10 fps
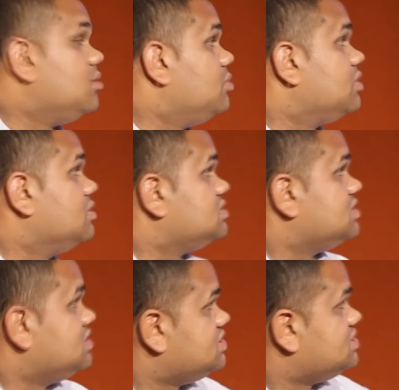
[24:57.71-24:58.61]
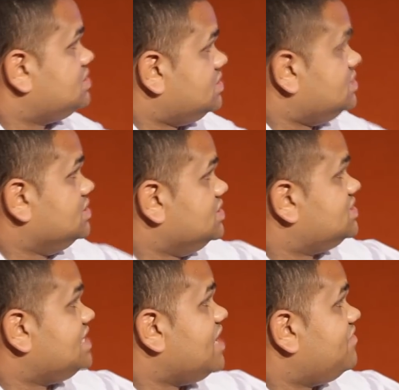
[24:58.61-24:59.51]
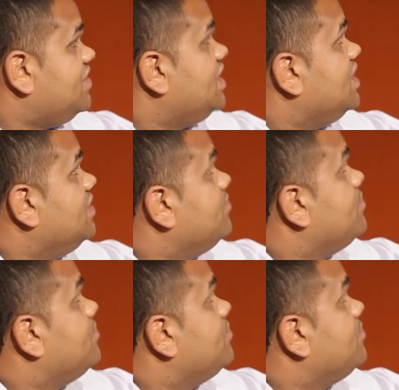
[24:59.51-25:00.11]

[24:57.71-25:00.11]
because this this stuff here.